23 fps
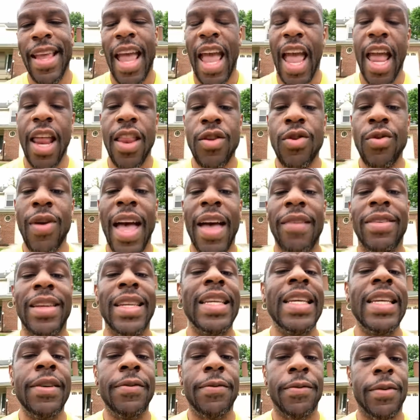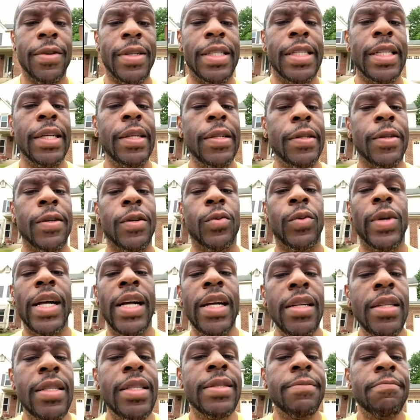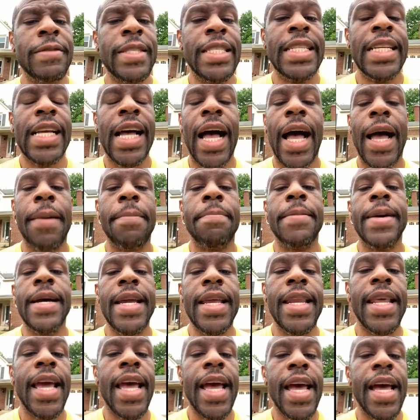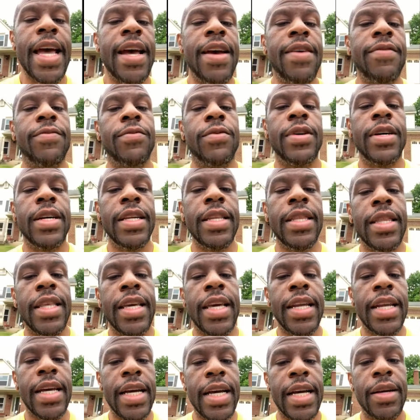and you have a need for a tiller, well, I might have one that,